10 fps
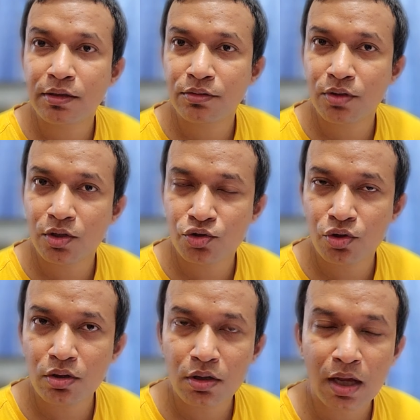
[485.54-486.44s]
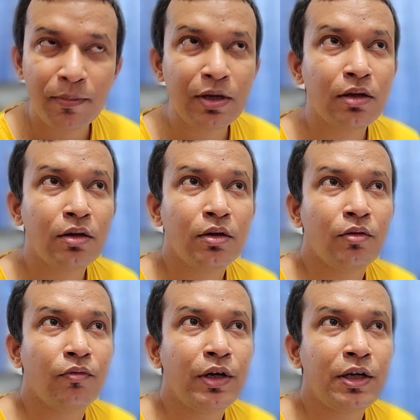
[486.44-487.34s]
to the jaw. I mean,
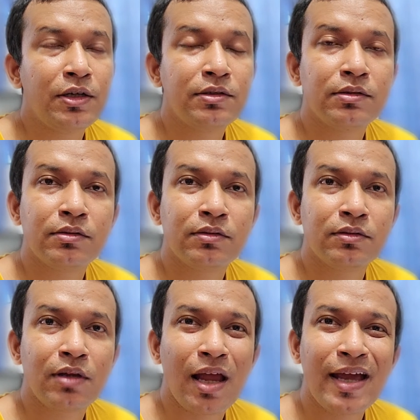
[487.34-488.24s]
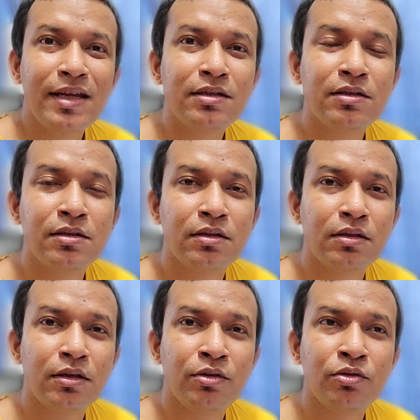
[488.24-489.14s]
when it is slight,
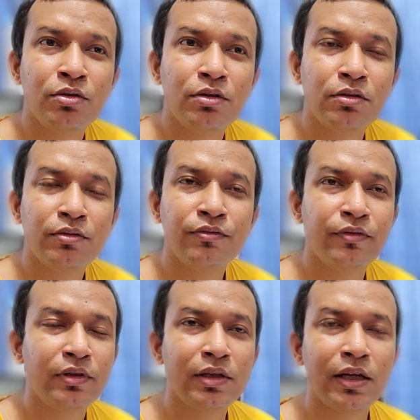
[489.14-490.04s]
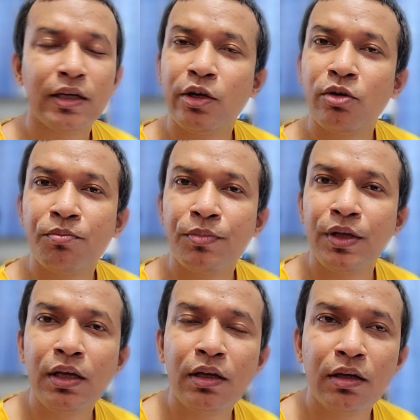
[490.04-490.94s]
you don't feel that kind of
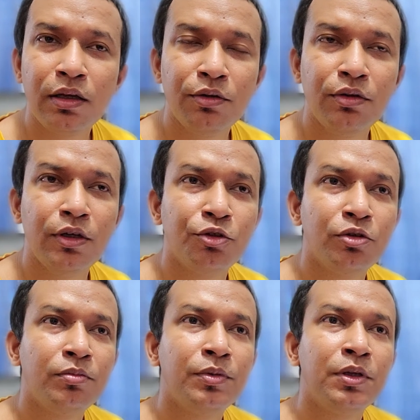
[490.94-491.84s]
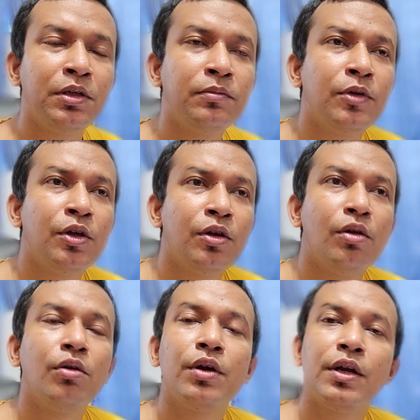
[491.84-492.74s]
peak. It will be
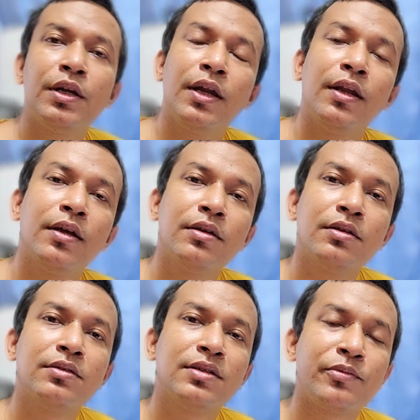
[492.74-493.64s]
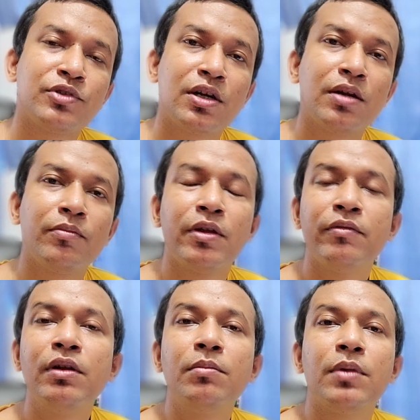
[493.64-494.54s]
located at the substernum
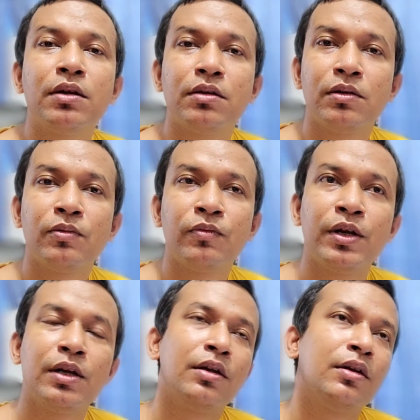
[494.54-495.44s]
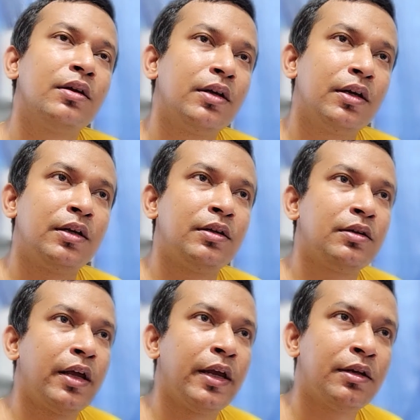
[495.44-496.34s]
level, but when
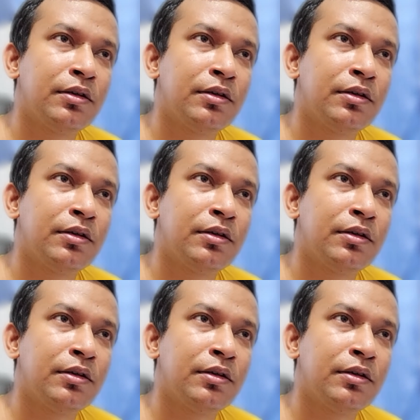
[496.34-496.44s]
it get